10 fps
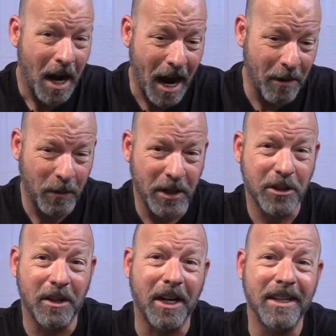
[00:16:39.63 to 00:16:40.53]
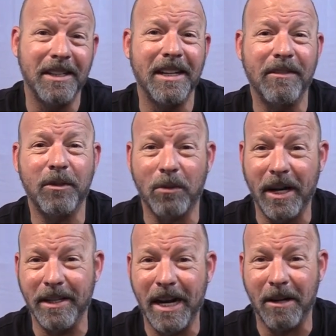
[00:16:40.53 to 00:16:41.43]
I wish that I didn't have to
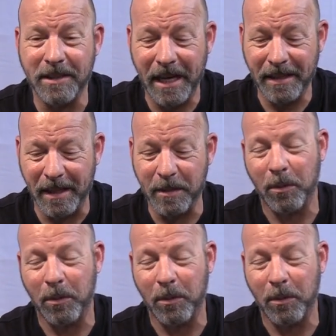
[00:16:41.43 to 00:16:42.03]
right now take this,